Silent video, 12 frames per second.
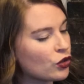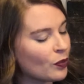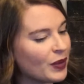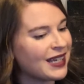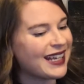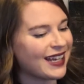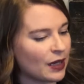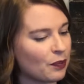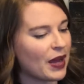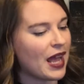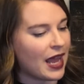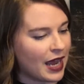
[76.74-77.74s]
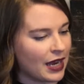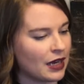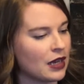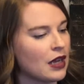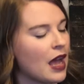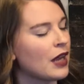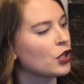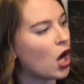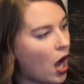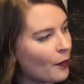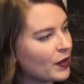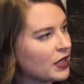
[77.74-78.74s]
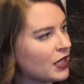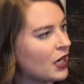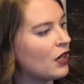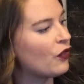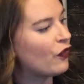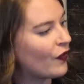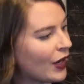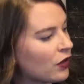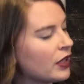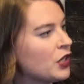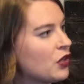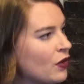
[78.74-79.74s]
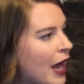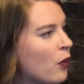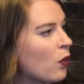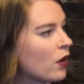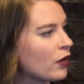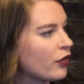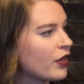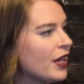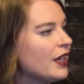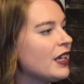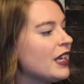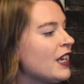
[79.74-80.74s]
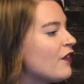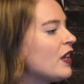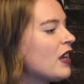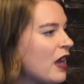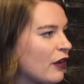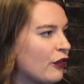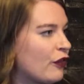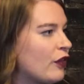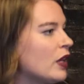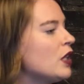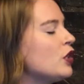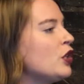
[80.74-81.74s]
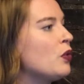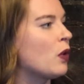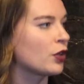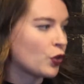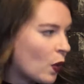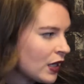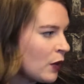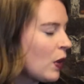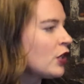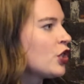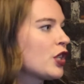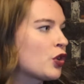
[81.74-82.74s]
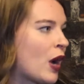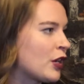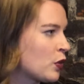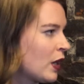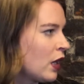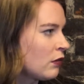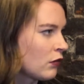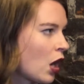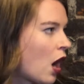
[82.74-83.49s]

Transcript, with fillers: should be getting paid and compensated fairly to that worth, even if you are 21 just graduating